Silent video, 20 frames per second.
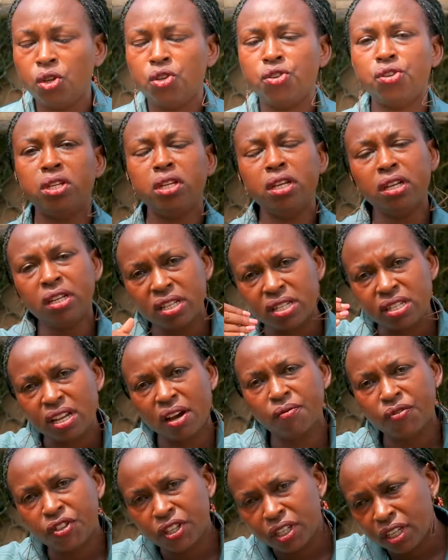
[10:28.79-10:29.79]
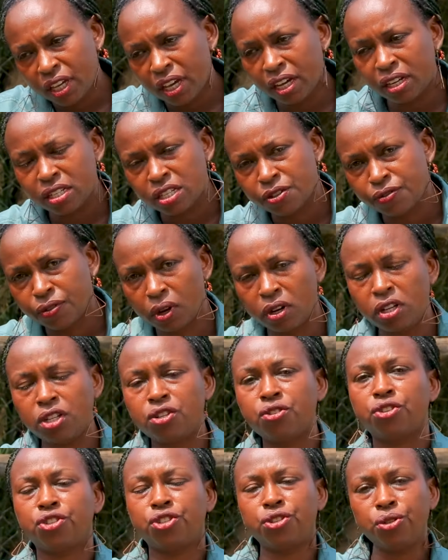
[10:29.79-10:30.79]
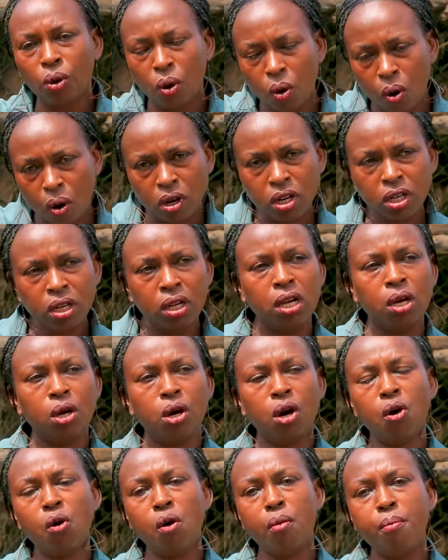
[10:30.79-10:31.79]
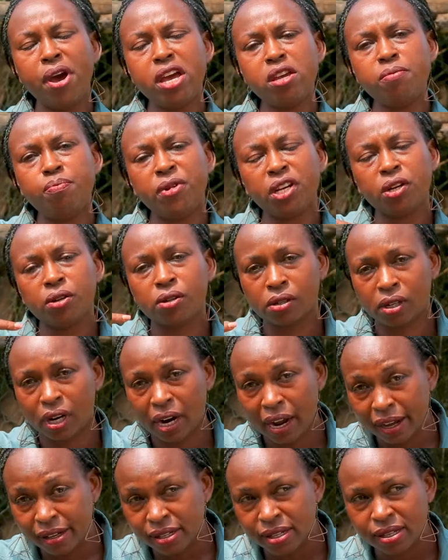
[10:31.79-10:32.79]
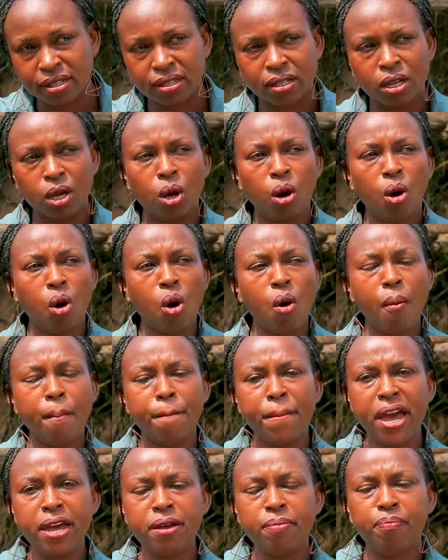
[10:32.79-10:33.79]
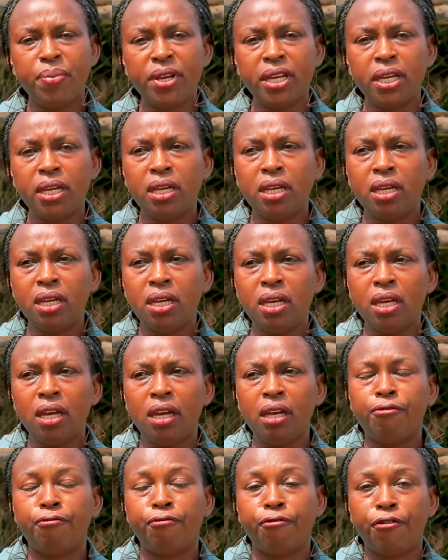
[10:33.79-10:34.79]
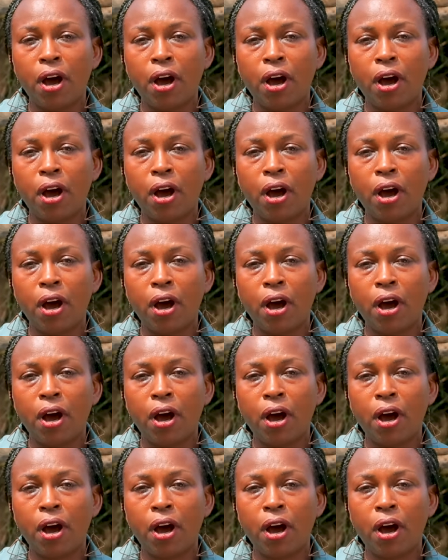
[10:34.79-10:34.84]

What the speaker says: You need something else for it to chew on, or maybe grass, or maybe